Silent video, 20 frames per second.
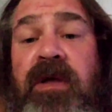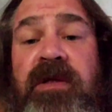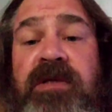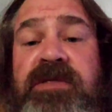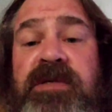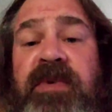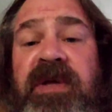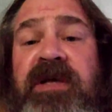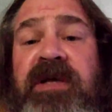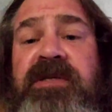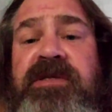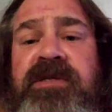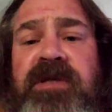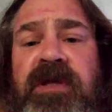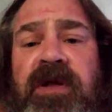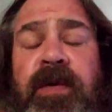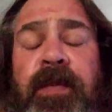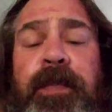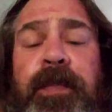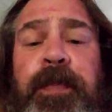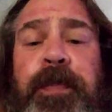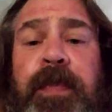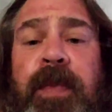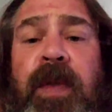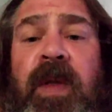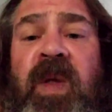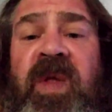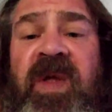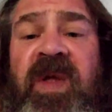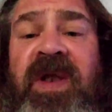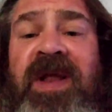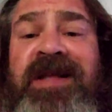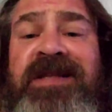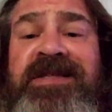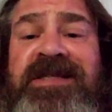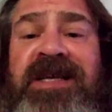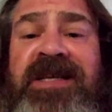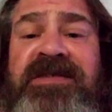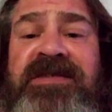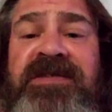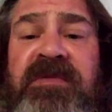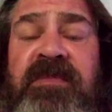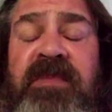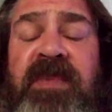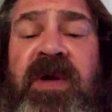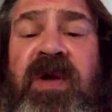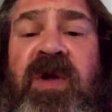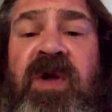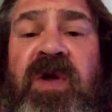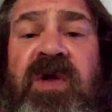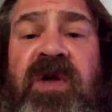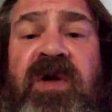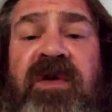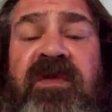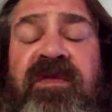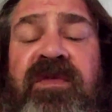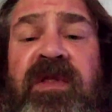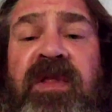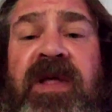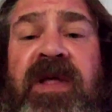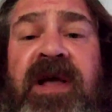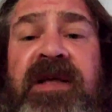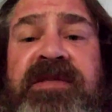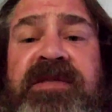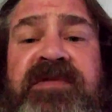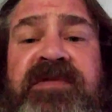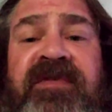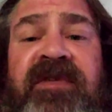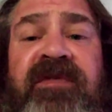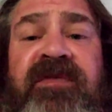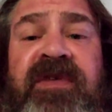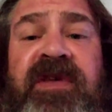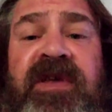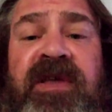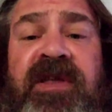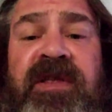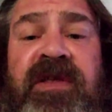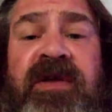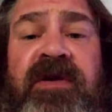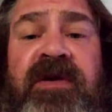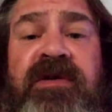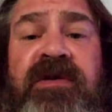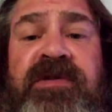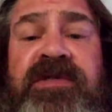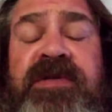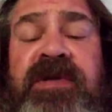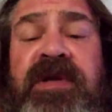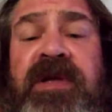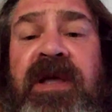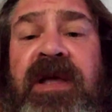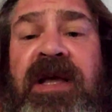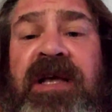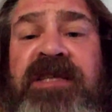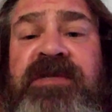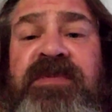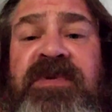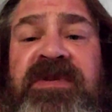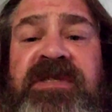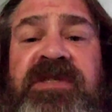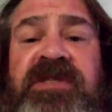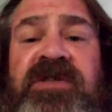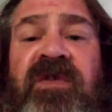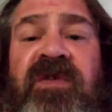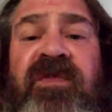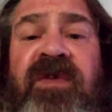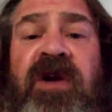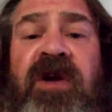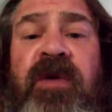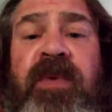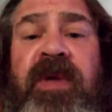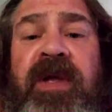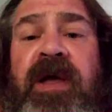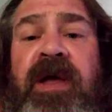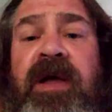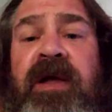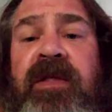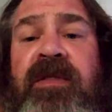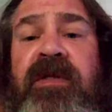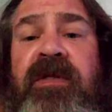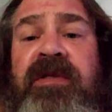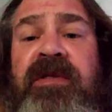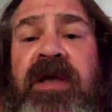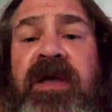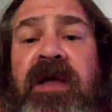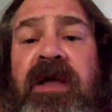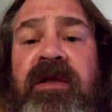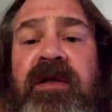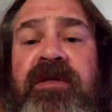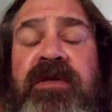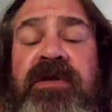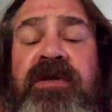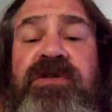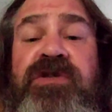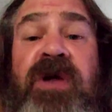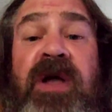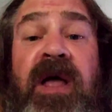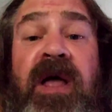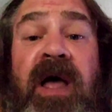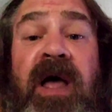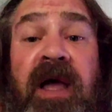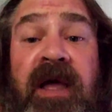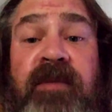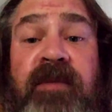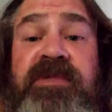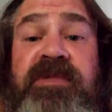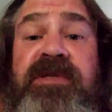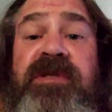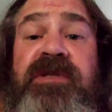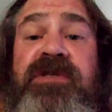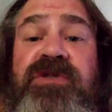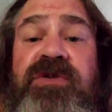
It's amazing though. United States of America for the last 15 years has been so far behind the, the times and the